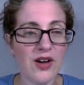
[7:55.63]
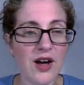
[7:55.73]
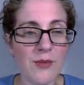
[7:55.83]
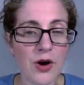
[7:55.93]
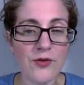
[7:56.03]

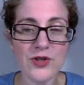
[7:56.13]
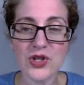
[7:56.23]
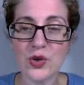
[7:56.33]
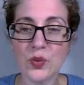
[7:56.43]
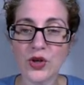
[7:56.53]
come over
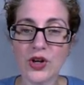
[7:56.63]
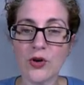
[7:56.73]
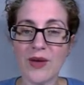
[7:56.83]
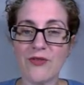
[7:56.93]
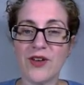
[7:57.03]
to
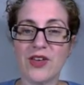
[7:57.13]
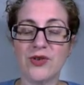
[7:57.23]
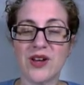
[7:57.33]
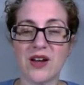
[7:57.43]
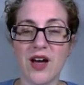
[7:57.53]

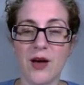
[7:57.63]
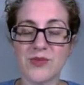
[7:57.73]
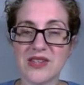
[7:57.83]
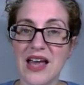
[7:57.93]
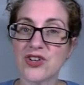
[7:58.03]
workathomefaq.com
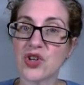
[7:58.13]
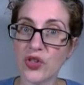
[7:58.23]
slash